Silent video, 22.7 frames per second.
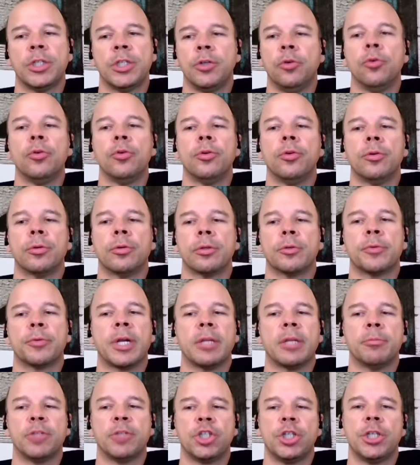Google
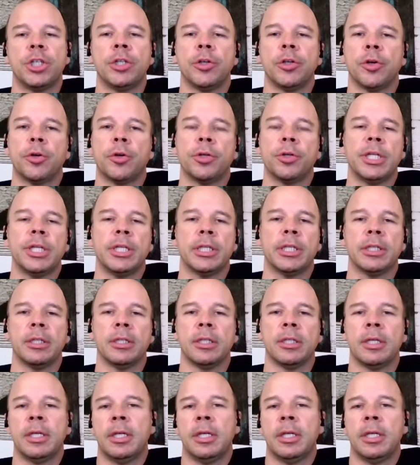around machine learning and